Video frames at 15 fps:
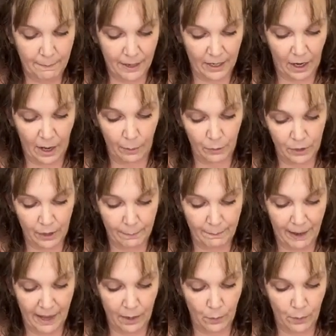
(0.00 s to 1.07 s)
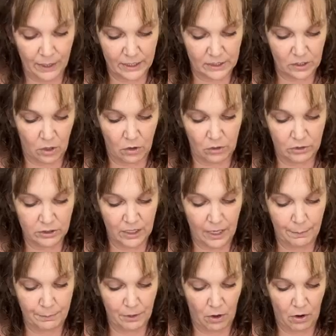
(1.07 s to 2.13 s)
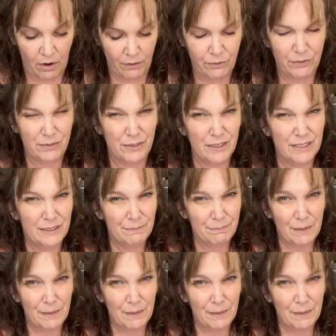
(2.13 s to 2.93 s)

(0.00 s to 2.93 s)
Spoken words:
But I will come back when it's all taped off.